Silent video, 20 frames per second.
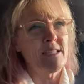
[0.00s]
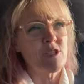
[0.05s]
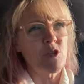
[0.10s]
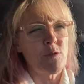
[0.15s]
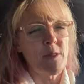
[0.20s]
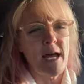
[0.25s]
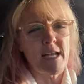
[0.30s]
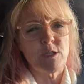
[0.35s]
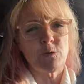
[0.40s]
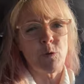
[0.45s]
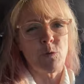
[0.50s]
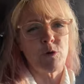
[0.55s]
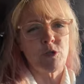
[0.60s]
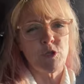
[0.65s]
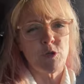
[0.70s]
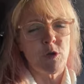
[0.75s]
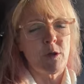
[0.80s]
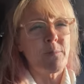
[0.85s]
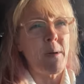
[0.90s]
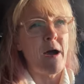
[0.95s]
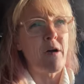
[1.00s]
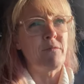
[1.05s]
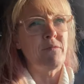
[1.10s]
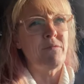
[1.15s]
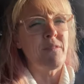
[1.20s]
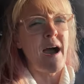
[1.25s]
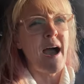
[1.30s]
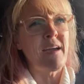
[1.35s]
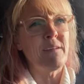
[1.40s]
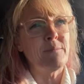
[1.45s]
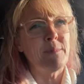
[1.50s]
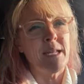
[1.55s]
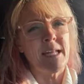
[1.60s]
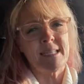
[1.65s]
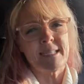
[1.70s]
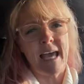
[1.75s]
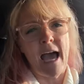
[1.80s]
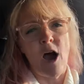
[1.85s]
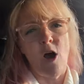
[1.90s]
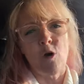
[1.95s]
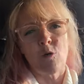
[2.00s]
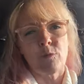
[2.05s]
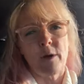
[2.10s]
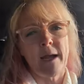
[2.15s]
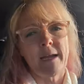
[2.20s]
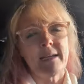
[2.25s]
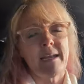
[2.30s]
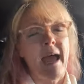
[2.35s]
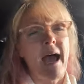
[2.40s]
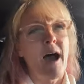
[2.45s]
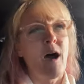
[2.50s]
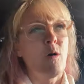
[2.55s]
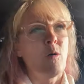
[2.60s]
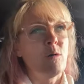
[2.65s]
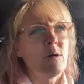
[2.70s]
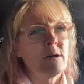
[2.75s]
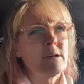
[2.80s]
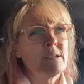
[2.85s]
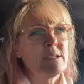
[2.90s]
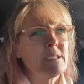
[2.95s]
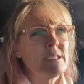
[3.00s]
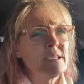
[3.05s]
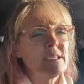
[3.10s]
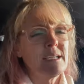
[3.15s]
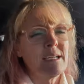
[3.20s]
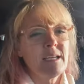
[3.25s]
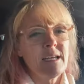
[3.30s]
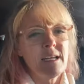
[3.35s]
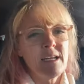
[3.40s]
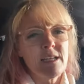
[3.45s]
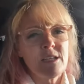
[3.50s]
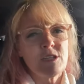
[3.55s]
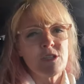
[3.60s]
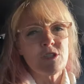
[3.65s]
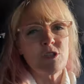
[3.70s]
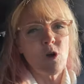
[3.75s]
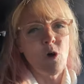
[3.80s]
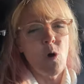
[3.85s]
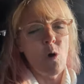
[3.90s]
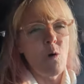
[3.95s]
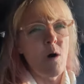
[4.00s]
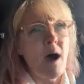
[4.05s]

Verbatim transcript: So that's what we're doing about 5 minutes out right now. So